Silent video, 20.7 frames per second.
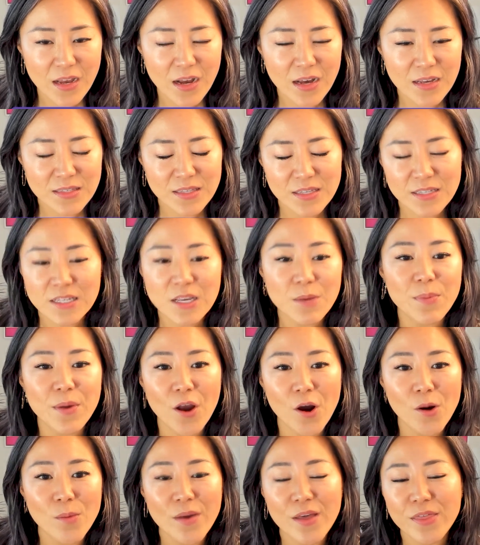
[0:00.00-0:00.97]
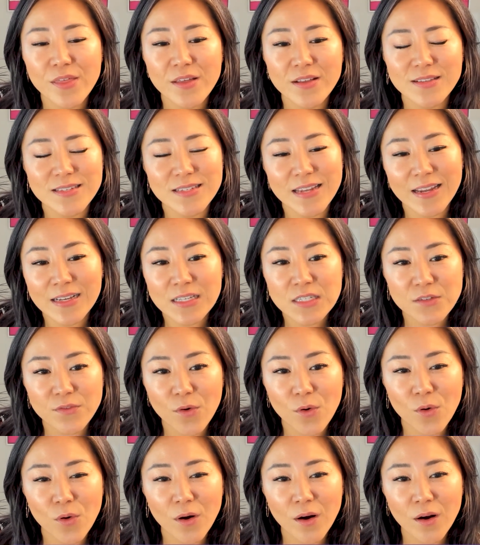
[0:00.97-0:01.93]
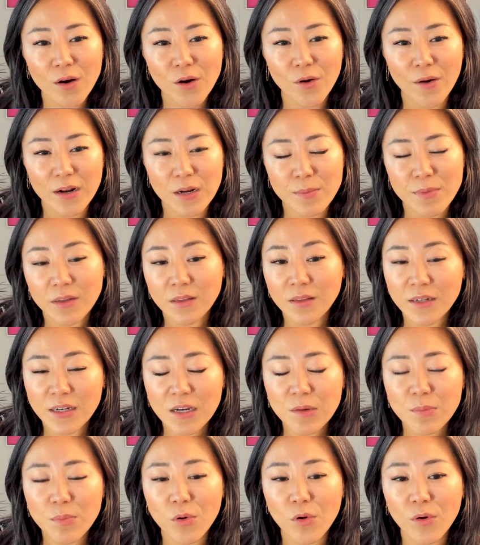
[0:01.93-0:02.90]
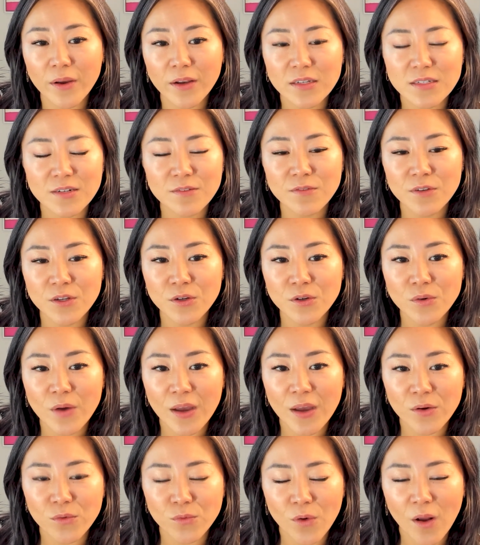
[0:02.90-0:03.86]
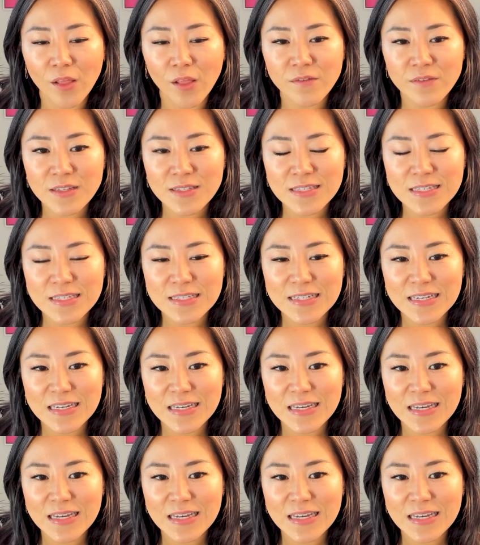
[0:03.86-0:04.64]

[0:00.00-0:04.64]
The CPR method stands for credibility, point of view, and relevance.